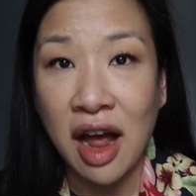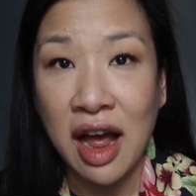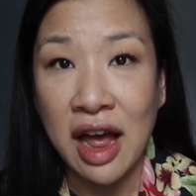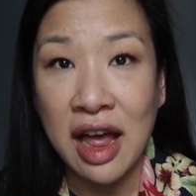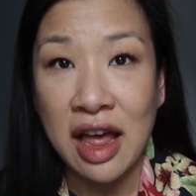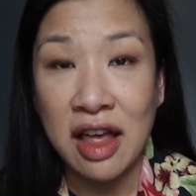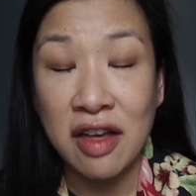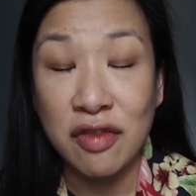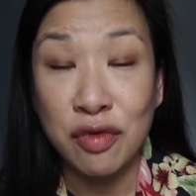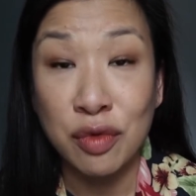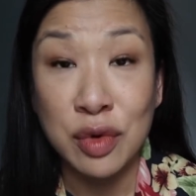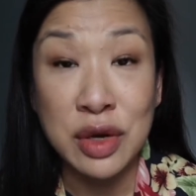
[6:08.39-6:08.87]

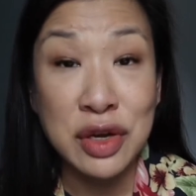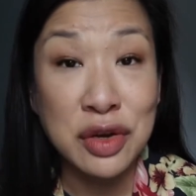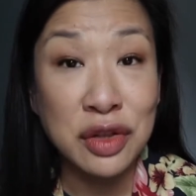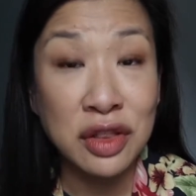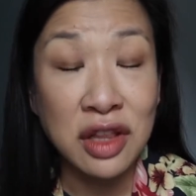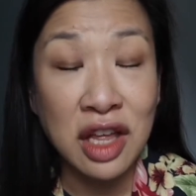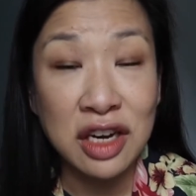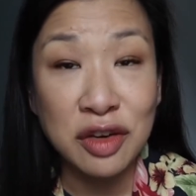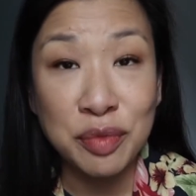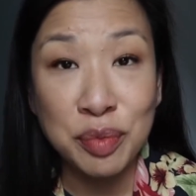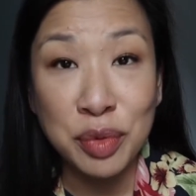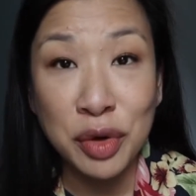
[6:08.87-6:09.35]
I've written a
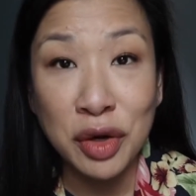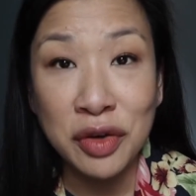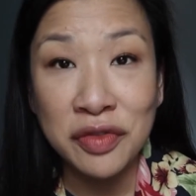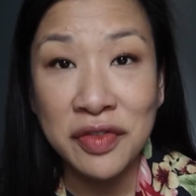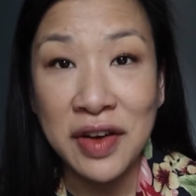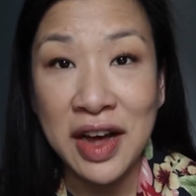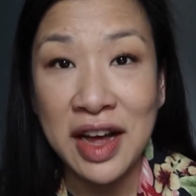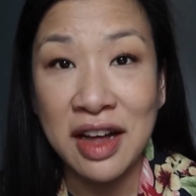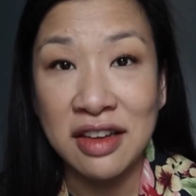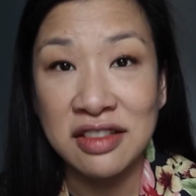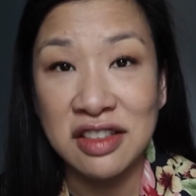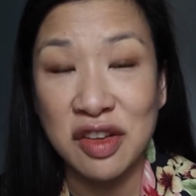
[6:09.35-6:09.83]
lot of
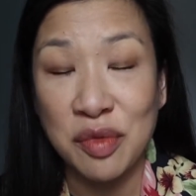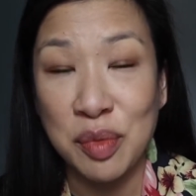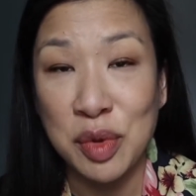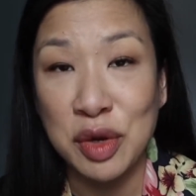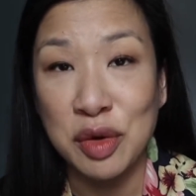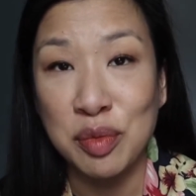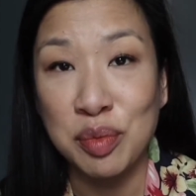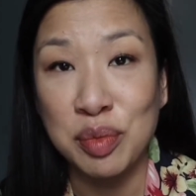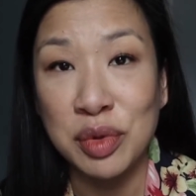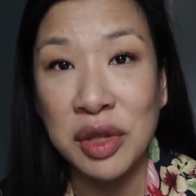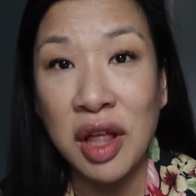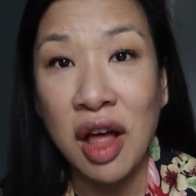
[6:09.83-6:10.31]
profiles, I've been
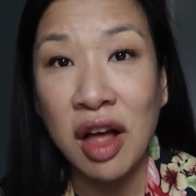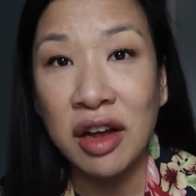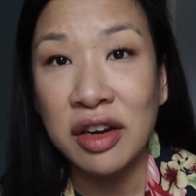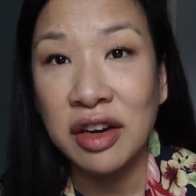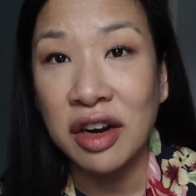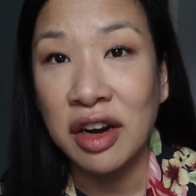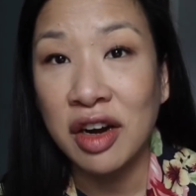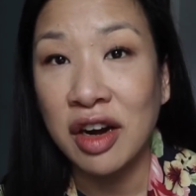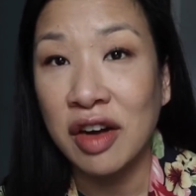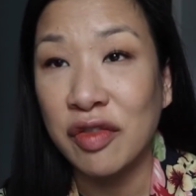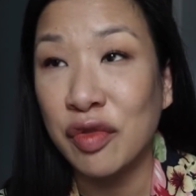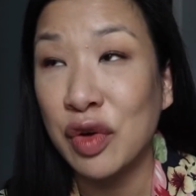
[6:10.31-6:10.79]
a
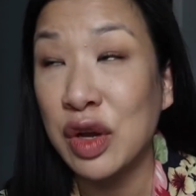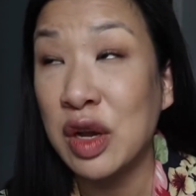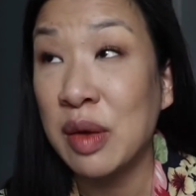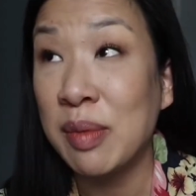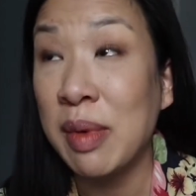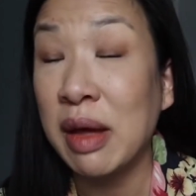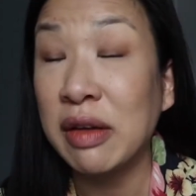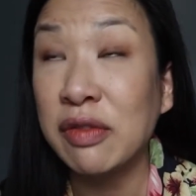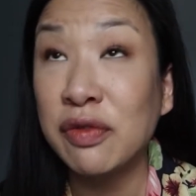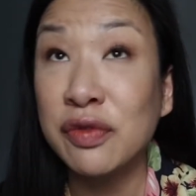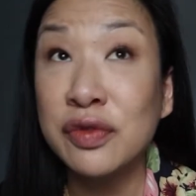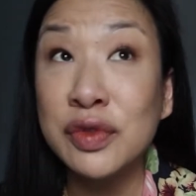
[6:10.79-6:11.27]
blogger, I've written
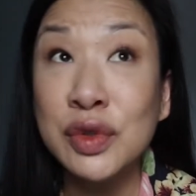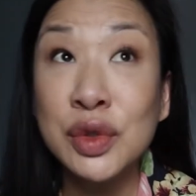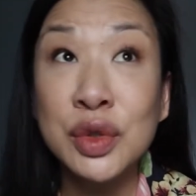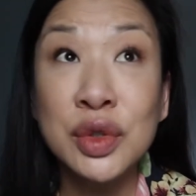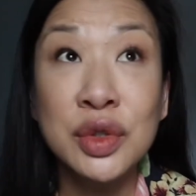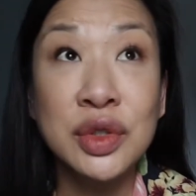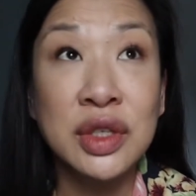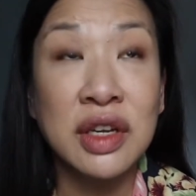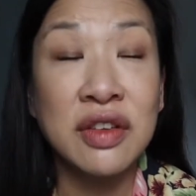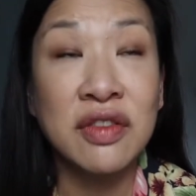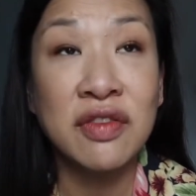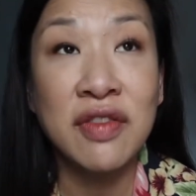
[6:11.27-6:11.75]
about
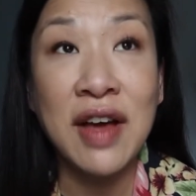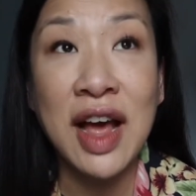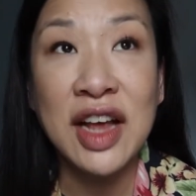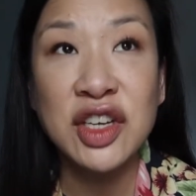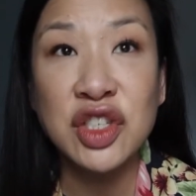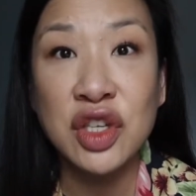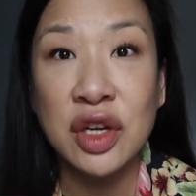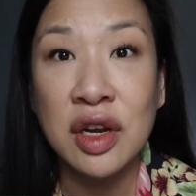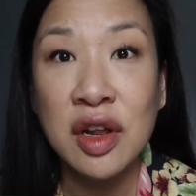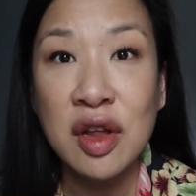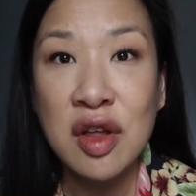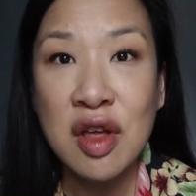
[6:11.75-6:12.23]
food and
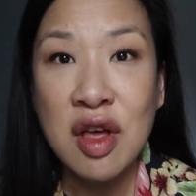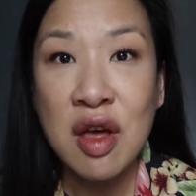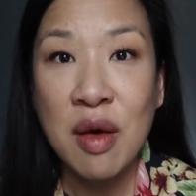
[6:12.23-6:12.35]
fashion,